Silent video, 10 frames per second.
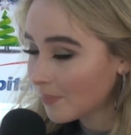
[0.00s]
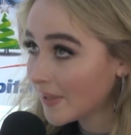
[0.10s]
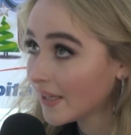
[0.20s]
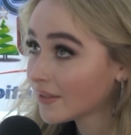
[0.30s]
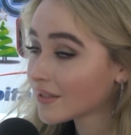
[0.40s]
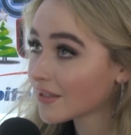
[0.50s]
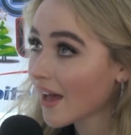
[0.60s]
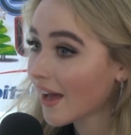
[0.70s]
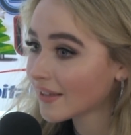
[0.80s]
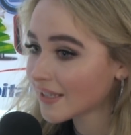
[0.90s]
It means
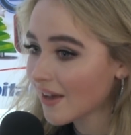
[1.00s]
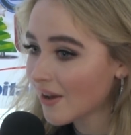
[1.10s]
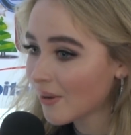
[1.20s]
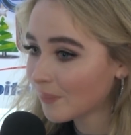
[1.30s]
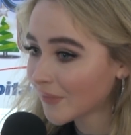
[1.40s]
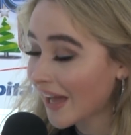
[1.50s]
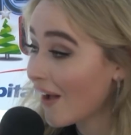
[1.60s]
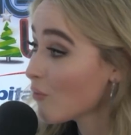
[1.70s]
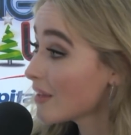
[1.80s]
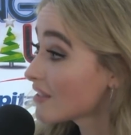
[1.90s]
that I
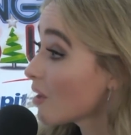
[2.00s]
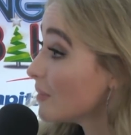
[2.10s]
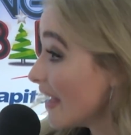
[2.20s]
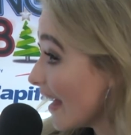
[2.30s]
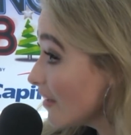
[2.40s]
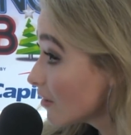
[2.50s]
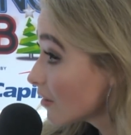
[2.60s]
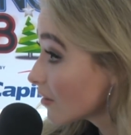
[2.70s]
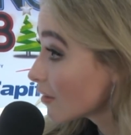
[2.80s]
haven't messed up yet,